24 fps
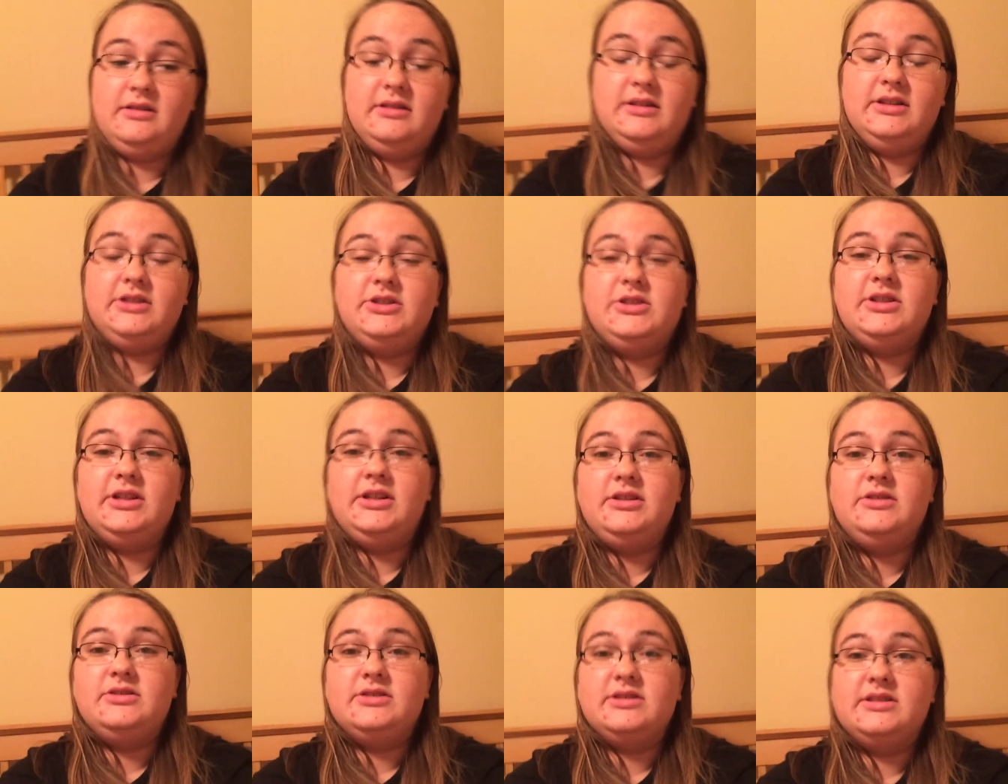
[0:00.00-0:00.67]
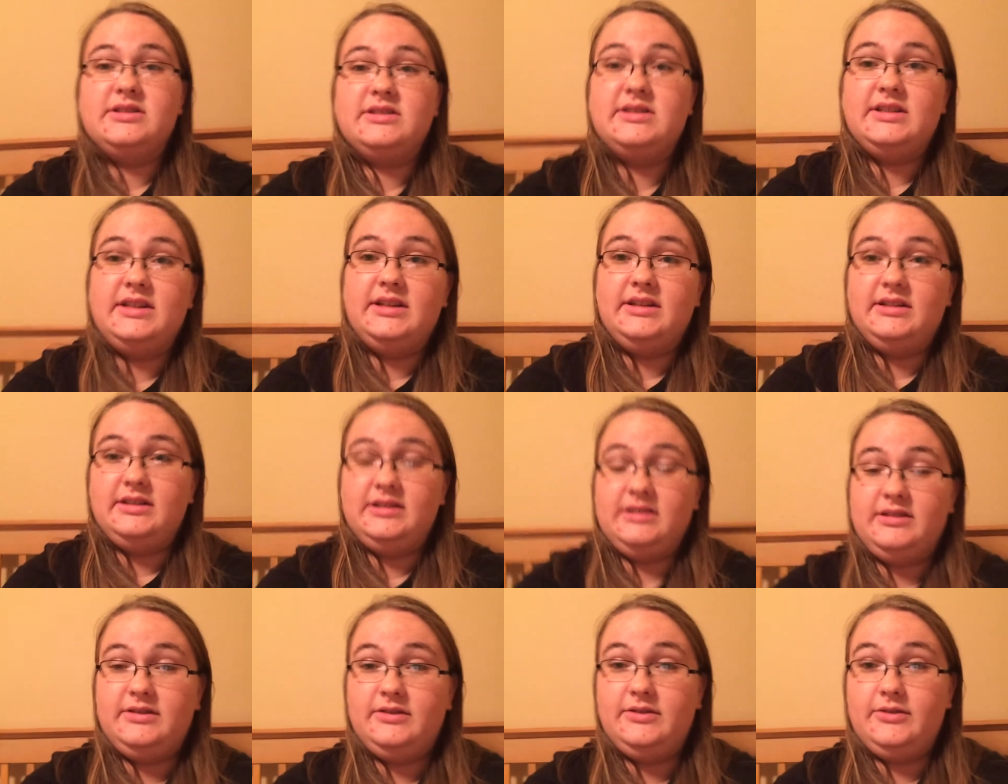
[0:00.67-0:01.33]
it changes
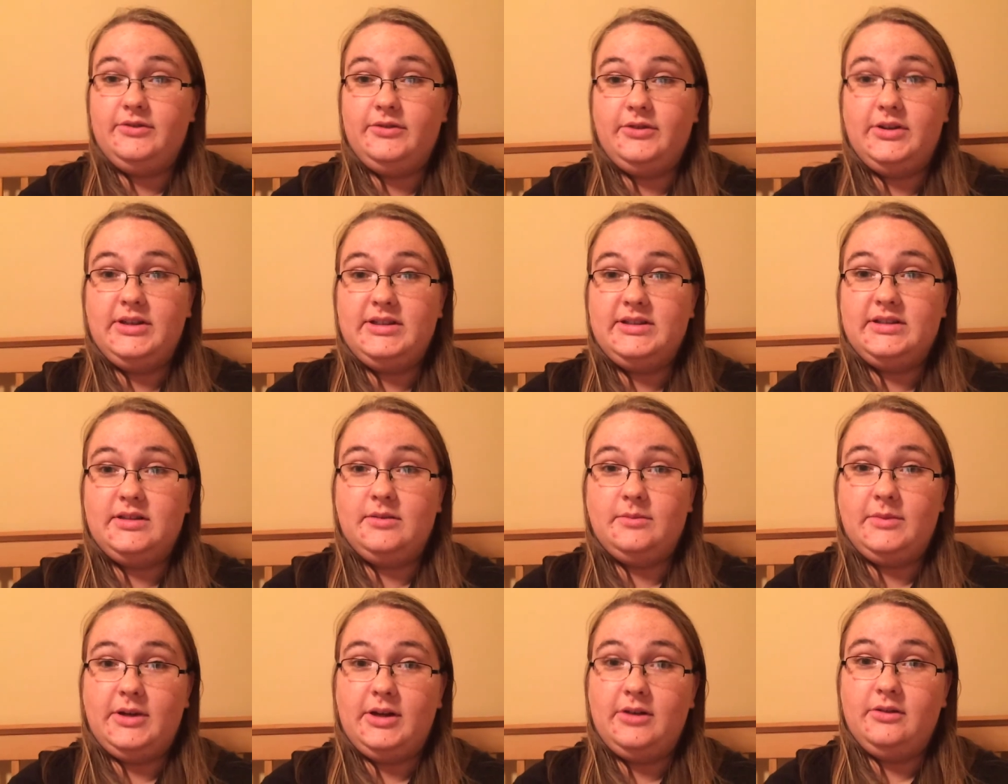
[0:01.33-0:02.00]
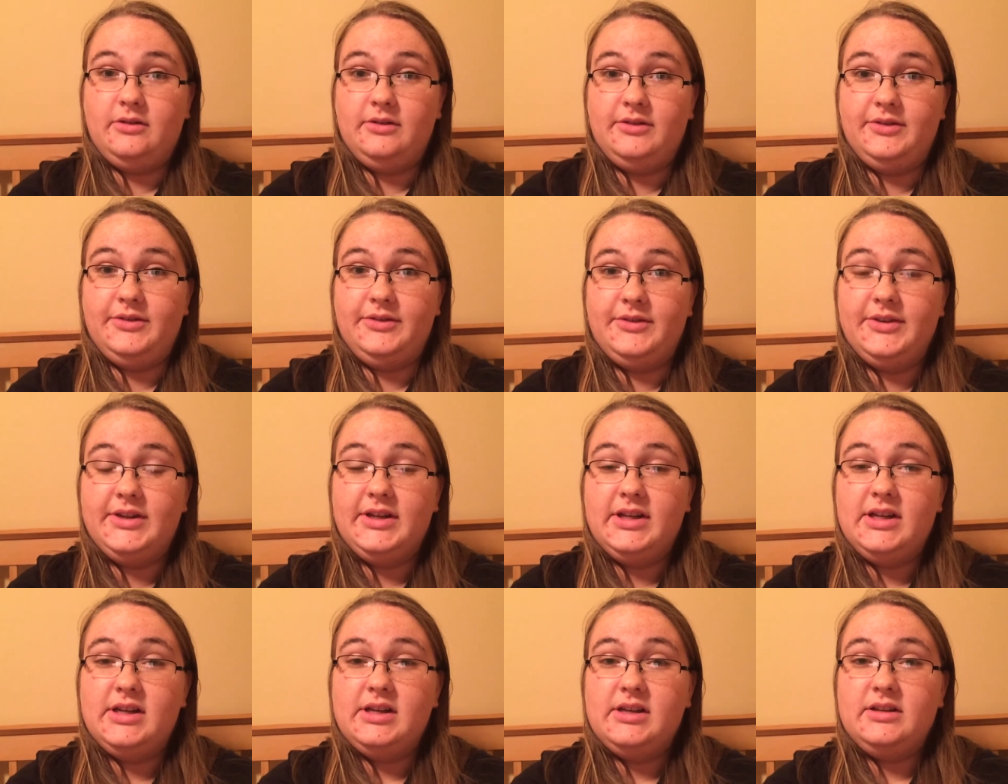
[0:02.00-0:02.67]
and it freaks them out and
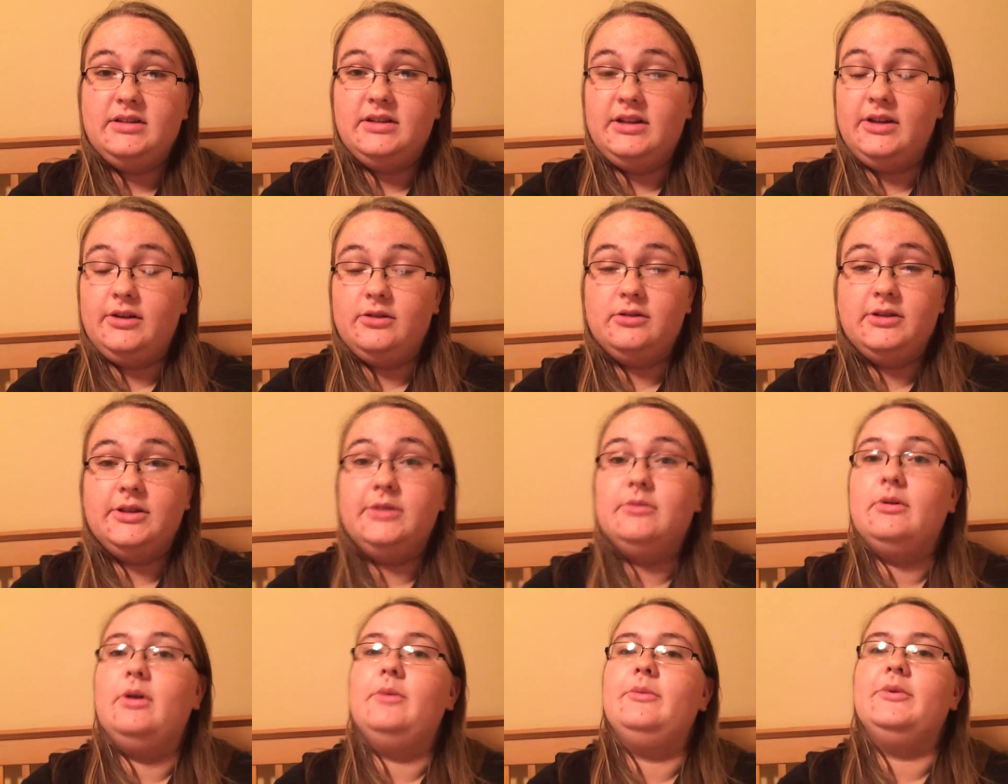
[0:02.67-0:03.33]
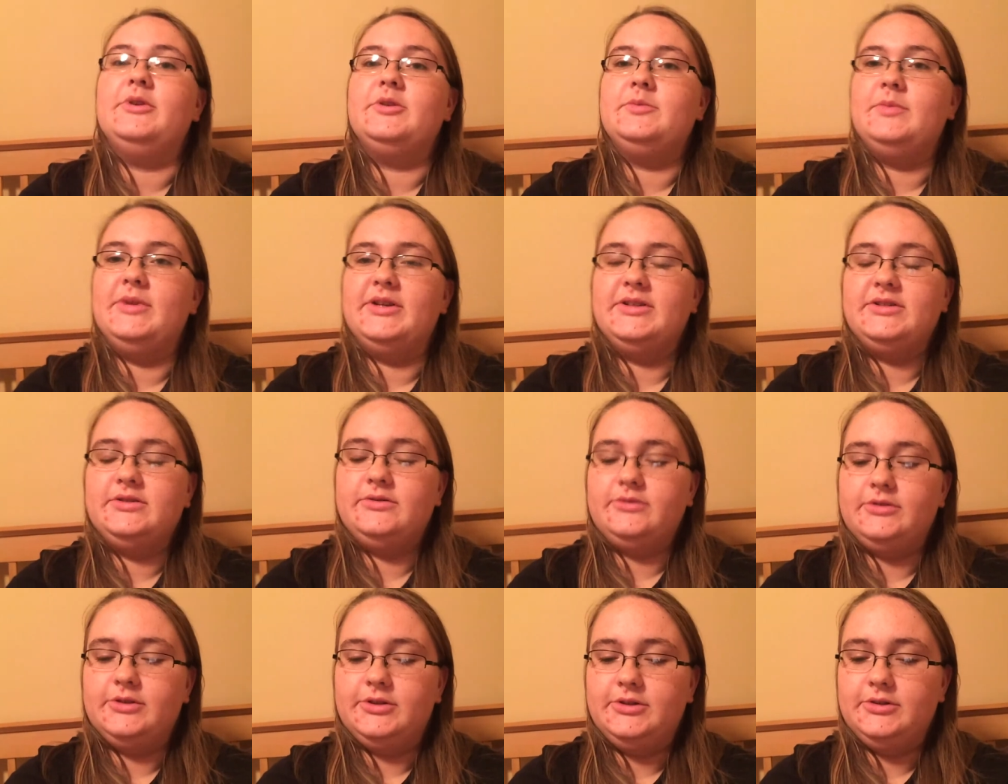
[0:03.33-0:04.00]
they only want what's
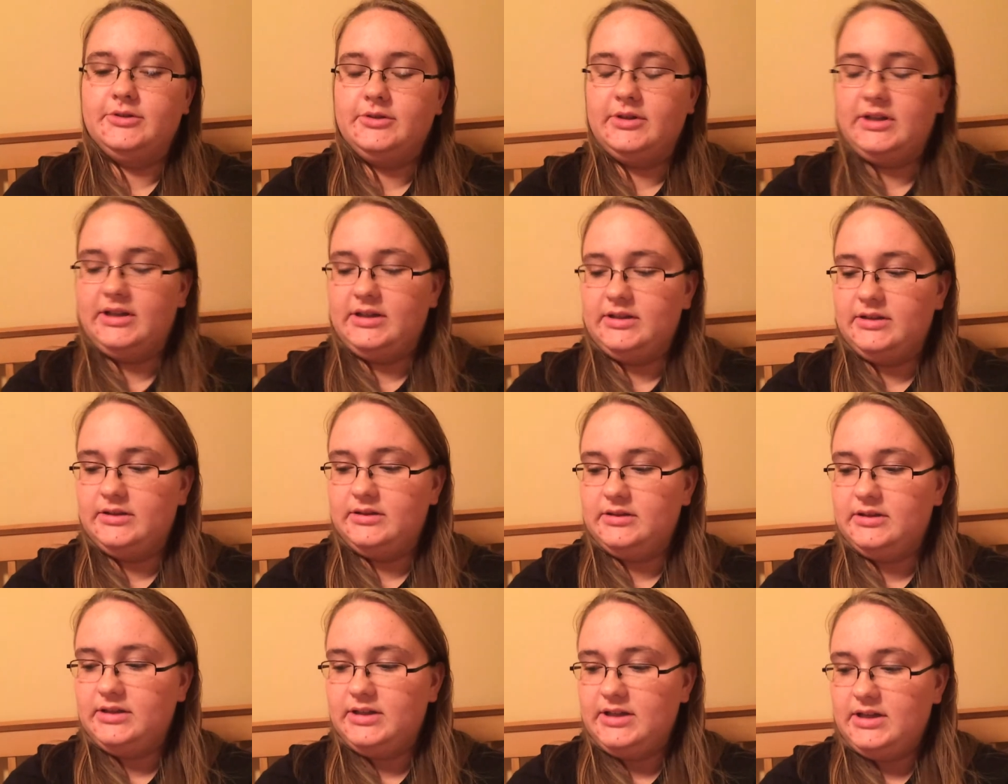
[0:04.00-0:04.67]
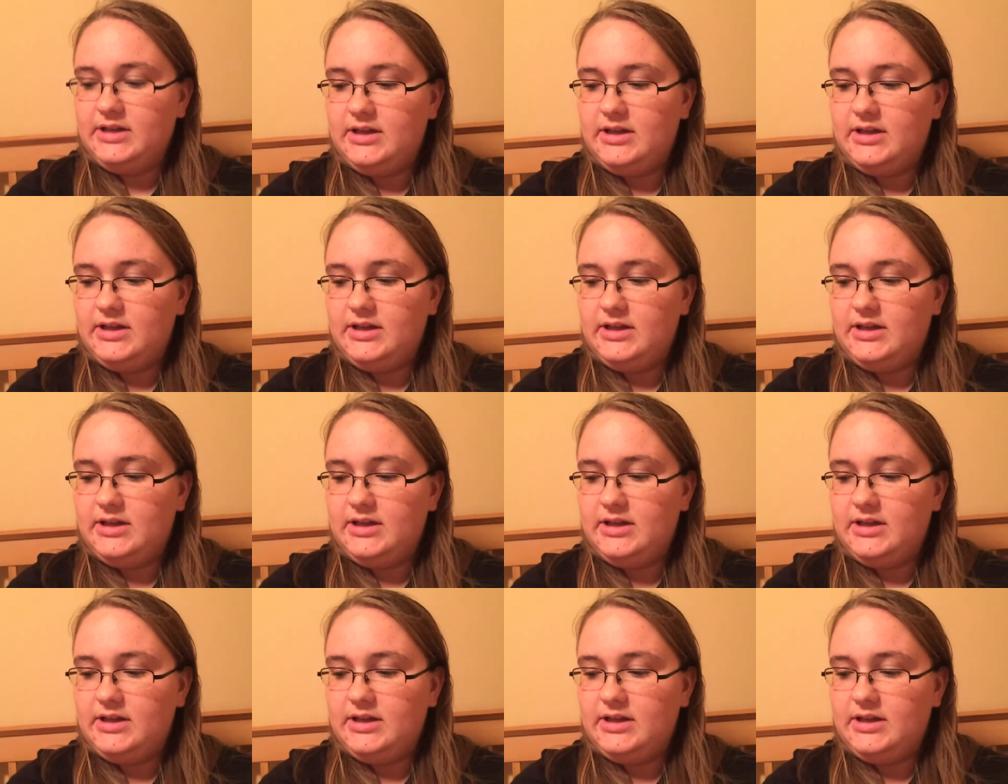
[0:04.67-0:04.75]
best for you and